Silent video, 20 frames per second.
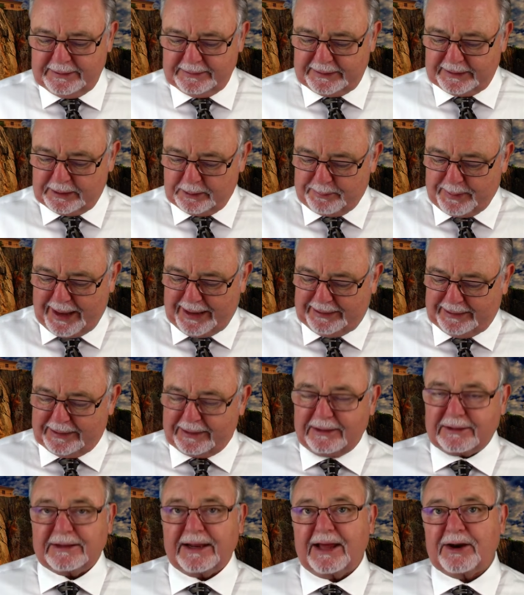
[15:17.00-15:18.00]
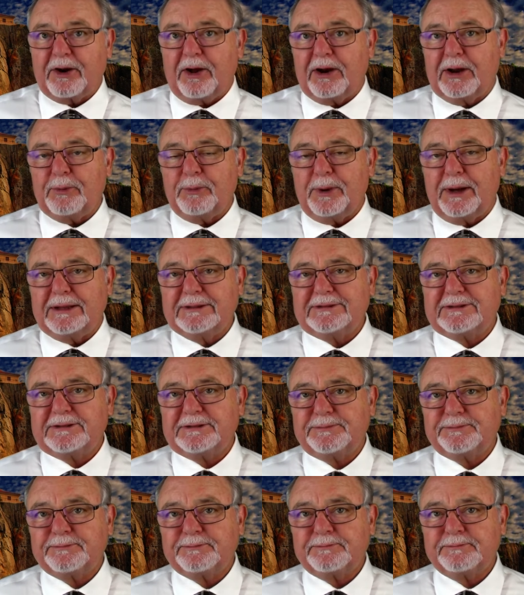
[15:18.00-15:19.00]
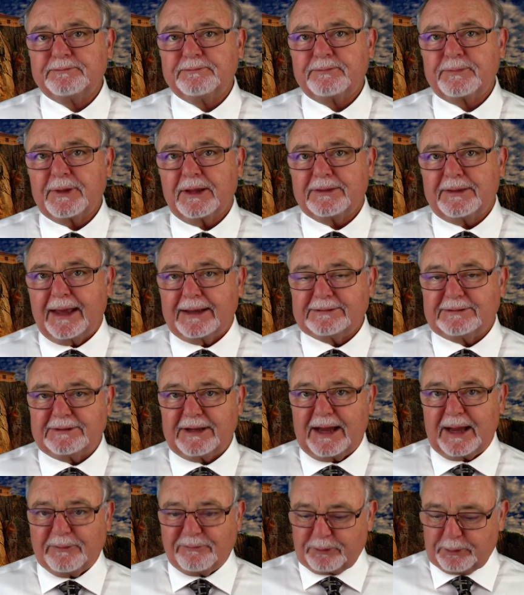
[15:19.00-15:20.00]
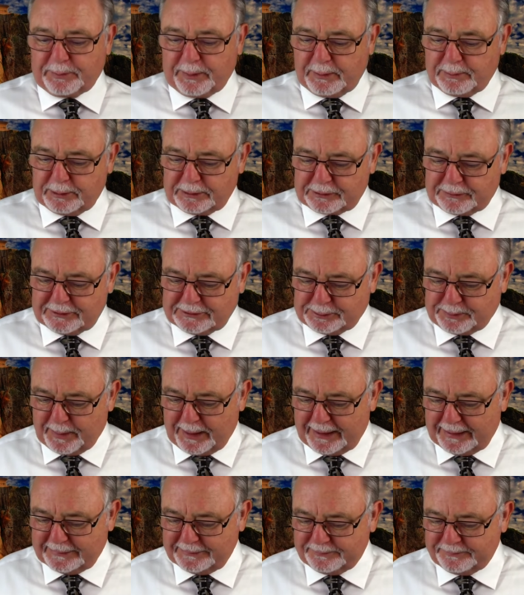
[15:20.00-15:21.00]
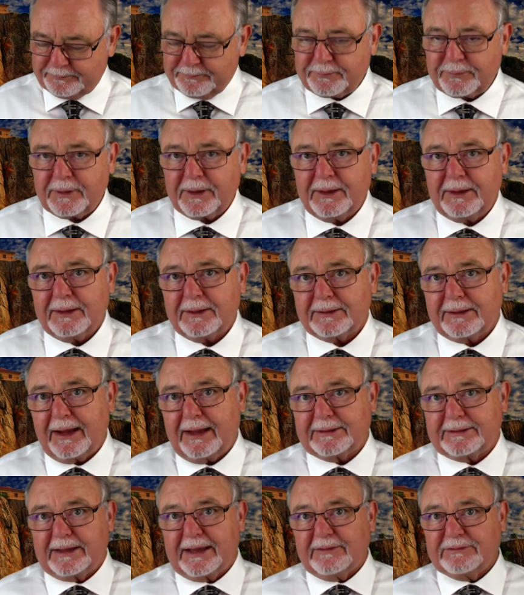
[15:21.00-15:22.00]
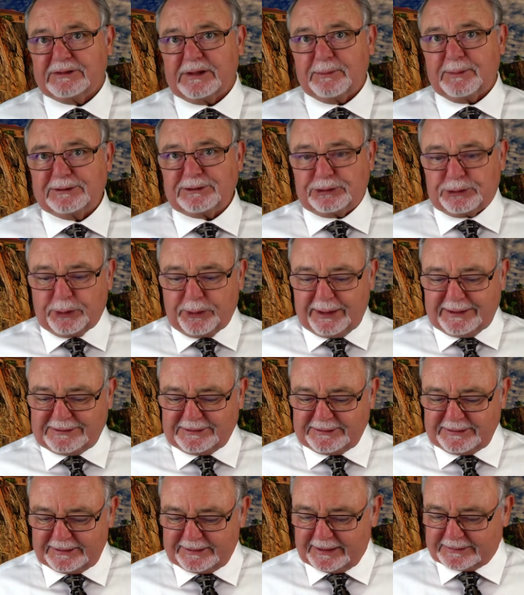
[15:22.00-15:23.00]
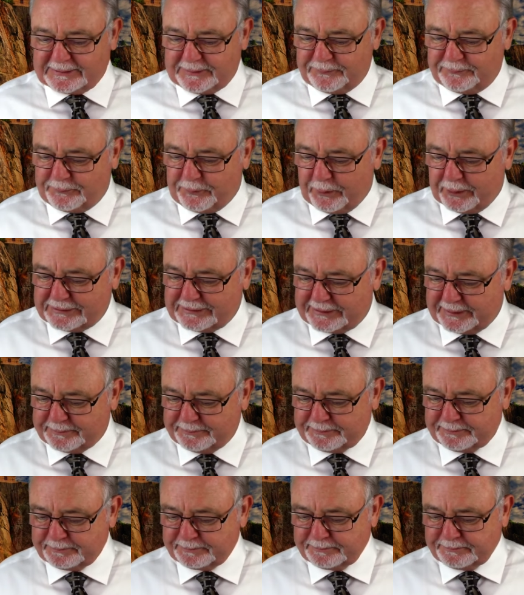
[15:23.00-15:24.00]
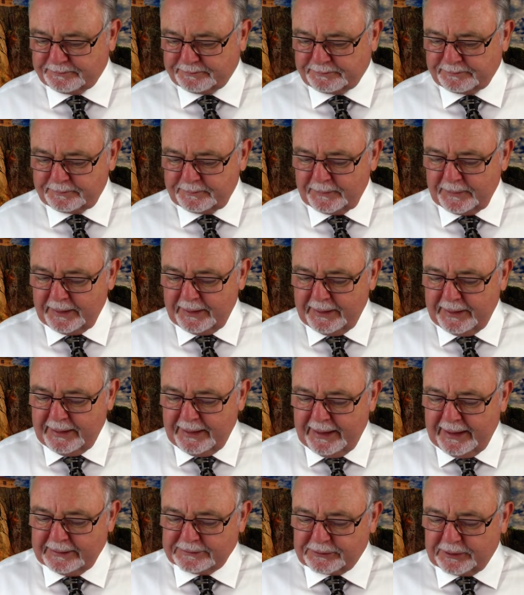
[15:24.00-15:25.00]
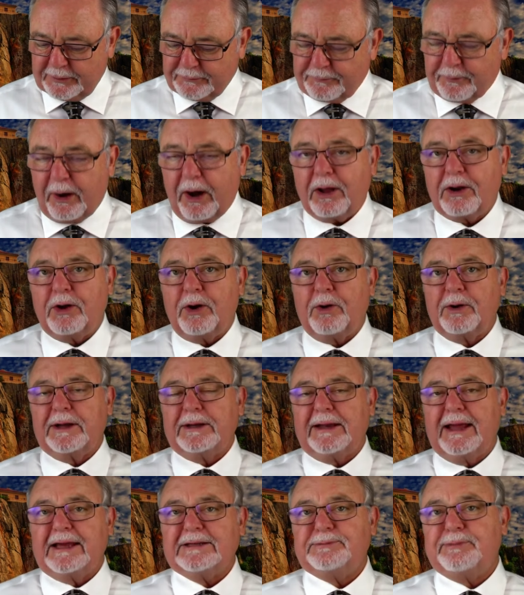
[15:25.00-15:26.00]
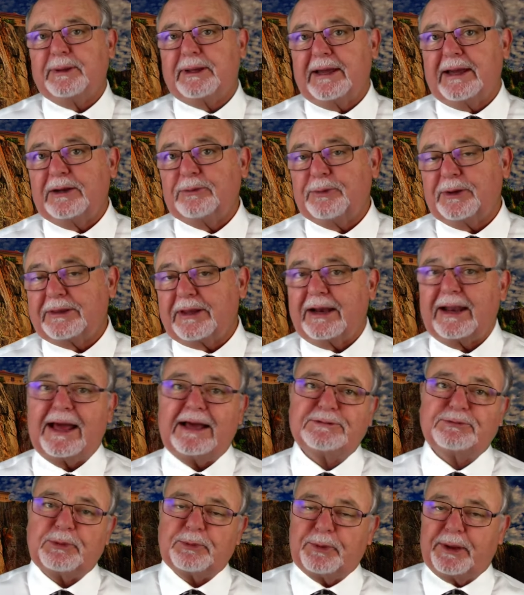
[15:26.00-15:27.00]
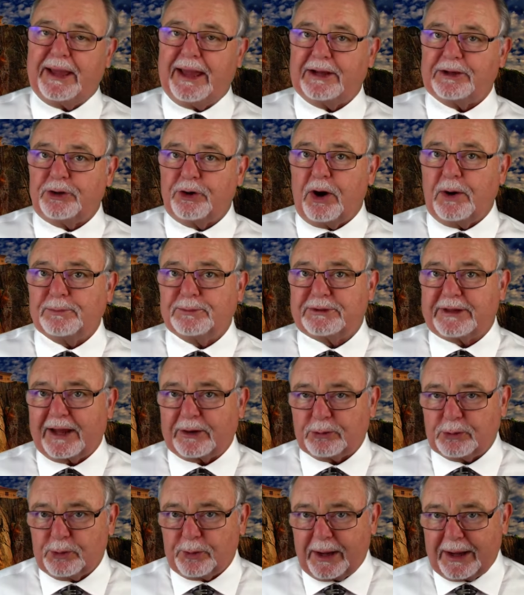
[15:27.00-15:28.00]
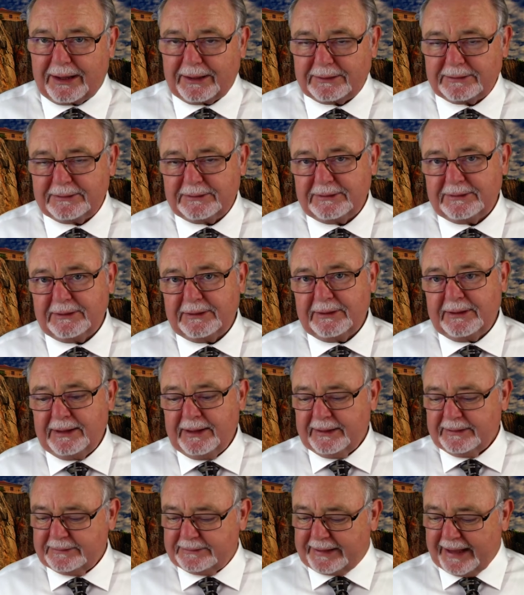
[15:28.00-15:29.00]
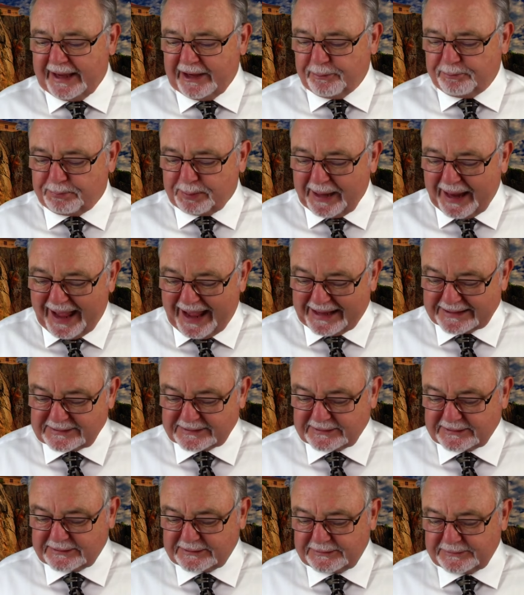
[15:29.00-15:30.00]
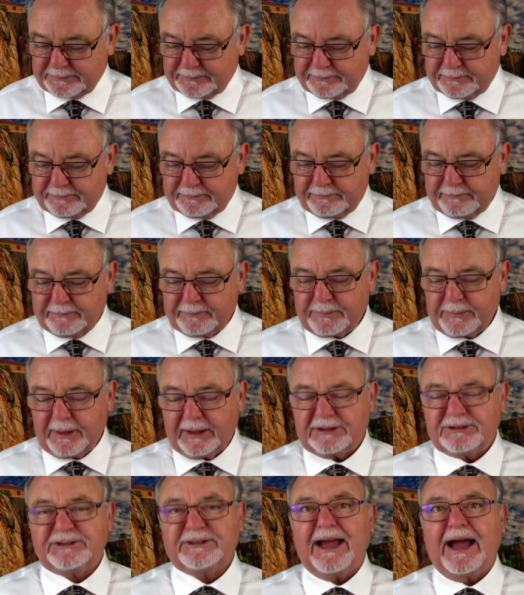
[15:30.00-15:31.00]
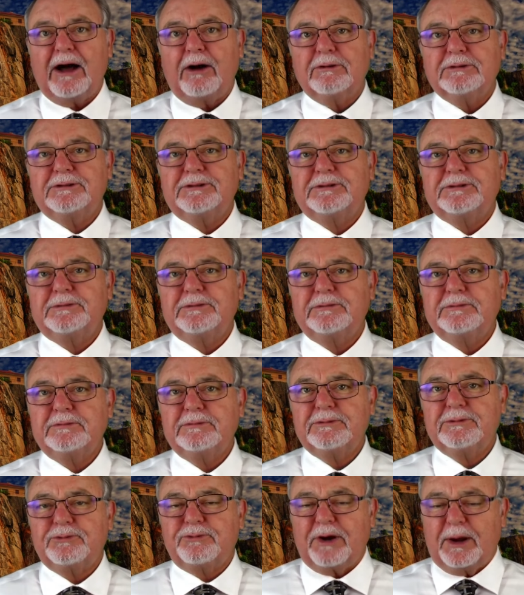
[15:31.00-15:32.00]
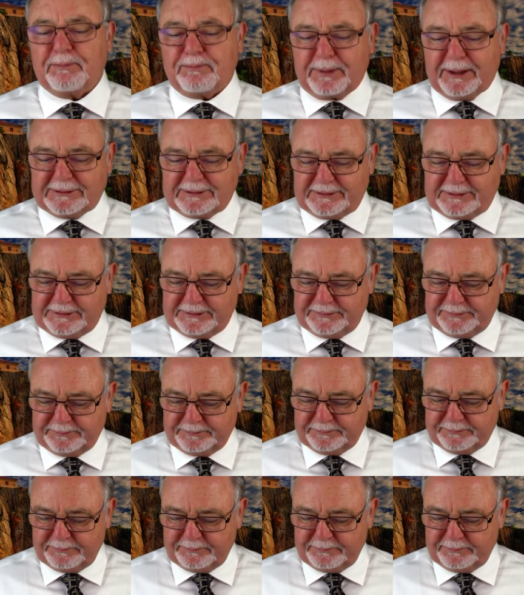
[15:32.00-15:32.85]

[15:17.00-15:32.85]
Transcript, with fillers: Little by little, not all at once. It takes time for people to respond. God gives them a choice. He doesn't force them. So the fall holy days begin with the last one we had, Yom Teruah, day of blasts, shouts, trumpets.